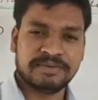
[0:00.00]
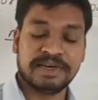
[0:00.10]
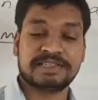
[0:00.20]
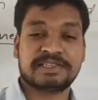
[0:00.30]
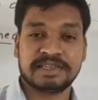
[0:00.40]

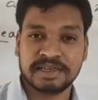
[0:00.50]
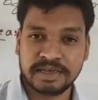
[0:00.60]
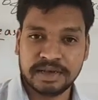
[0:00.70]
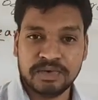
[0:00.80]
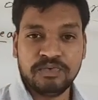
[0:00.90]
First,
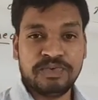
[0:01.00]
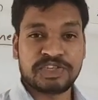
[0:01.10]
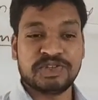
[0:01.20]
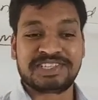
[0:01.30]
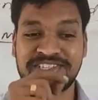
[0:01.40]
we
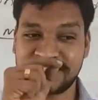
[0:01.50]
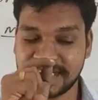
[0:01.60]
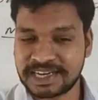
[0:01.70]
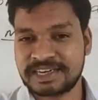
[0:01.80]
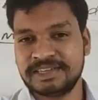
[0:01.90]
should
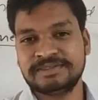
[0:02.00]
check